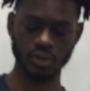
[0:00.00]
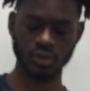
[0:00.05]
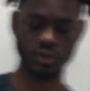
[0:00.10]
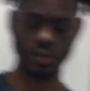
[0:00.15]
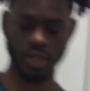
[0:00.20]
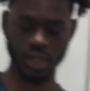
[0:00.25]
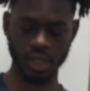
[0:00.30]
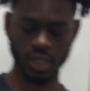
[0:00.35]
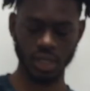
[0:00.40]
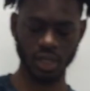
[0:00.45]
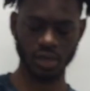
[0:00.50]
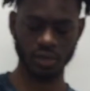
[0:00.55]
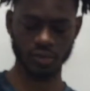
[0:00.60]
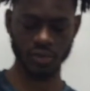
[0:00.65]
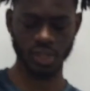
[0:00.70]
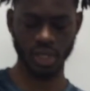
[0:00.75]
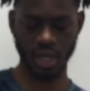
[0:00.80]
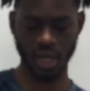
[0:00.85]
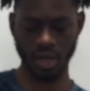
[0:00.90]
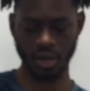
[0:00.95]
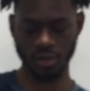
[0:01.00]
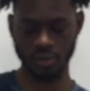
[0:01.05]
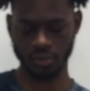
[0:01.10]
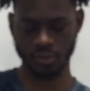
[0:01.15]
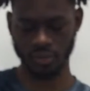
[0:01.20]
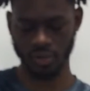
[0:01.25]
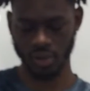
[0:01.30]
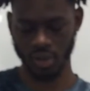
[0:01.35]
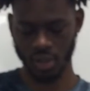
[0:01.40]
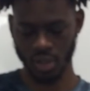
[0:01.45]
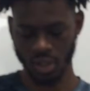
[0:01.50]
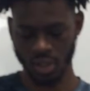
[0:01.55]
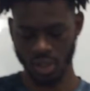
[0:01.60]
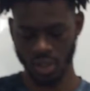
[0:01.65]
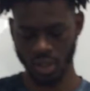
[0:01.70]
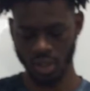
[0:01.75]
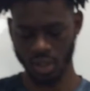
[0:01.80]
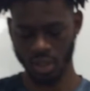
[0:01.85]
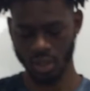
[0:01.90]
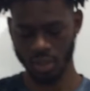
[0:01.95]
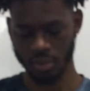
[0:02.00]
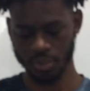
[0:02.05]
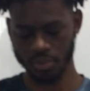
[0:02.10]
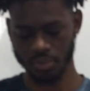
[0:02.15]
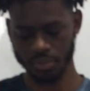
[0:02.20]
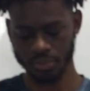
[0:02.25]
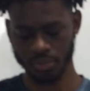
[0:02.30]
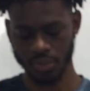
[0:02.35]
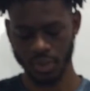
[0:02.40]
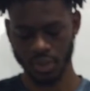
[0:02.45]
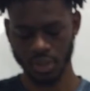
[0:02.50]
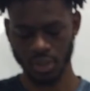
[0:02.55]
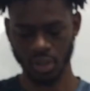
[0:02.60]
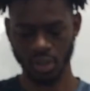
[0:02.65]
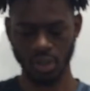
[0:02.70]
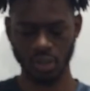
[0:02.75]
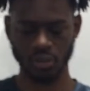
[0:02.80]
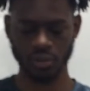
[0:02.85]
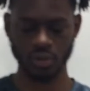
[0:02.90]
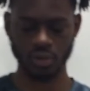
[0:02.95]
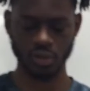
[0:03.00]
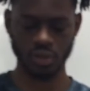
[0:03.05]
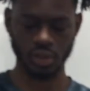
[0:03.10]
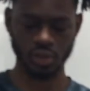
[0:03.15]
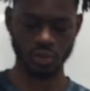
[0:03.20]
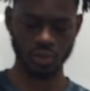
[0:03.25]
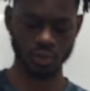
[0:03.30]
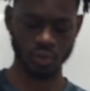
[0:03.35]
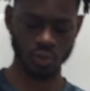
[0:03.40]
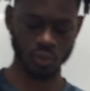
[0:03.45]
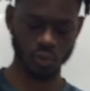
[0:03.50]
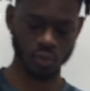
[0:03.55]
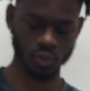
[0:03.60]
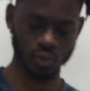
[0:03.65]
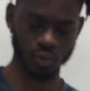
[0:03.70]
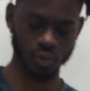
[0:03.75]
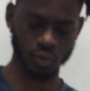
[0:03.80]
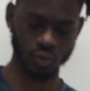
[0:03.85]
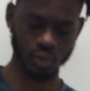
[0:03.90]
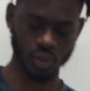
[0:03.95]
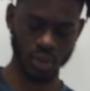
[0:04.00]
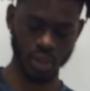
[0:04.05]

training of staff. Delivers through